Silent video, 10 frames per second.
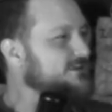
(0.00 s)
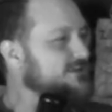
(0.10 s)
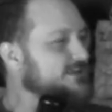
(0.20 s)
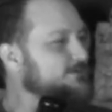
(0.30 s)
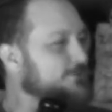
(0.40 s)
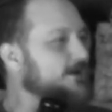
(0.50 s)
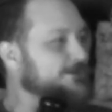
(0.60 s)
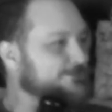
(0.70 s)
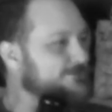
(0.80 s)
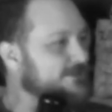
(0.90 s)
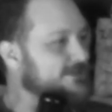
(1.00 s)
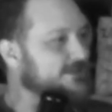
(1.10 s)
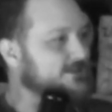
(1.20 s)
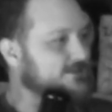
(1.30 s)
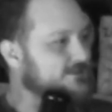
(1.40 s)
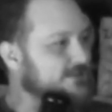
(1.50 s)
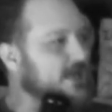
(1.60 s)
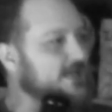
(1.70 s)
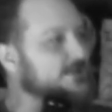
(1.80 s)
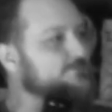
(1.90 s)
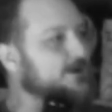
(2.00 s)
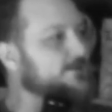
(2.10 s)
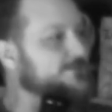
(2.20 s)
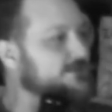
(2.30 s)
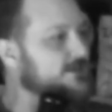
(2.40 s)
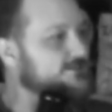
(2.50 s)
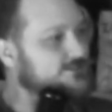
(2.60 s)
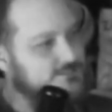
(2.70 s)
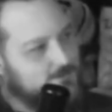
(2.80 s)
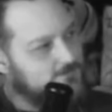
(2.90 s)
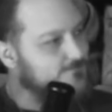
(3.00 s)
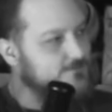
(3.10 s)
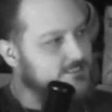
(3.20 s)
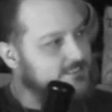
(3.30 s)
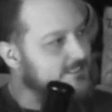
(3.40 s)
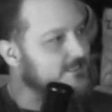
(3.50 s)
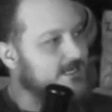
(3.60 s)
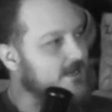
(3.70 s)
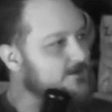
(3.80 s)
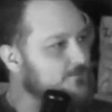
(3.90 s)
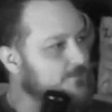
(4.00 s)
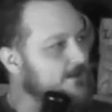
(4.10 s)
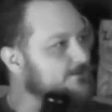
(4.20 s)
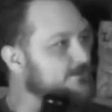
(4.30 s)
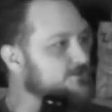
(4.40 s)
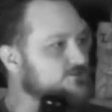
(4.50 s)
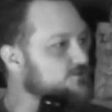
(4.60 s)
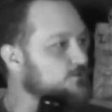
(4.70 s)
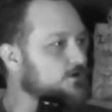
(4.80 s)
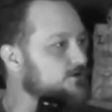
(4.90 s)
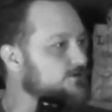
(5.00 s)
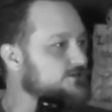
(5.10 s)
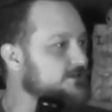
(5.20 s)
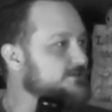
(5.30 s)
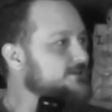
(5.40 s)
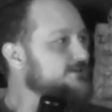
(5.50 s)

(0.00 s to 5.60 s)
In a pipe. It, it, got in a pipe and now it just go freely in and out Drinking of a pipe the and there's no water oh. drains.